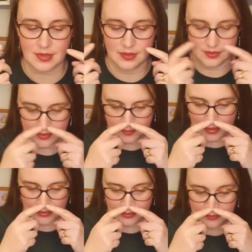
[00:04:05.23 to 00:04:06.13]

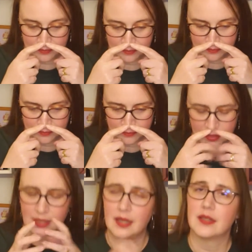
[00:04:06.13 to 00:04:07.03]
Smell.
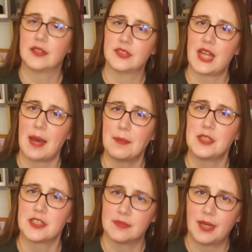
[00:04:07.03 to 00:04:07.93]
There's not
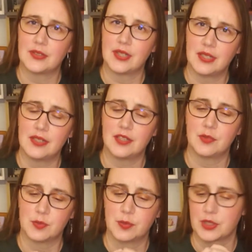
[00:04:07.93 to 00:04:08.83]
much smell to anything
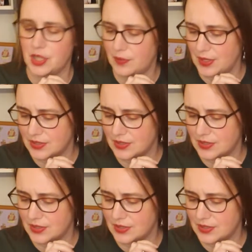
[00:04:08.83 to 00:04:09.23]
we're working with.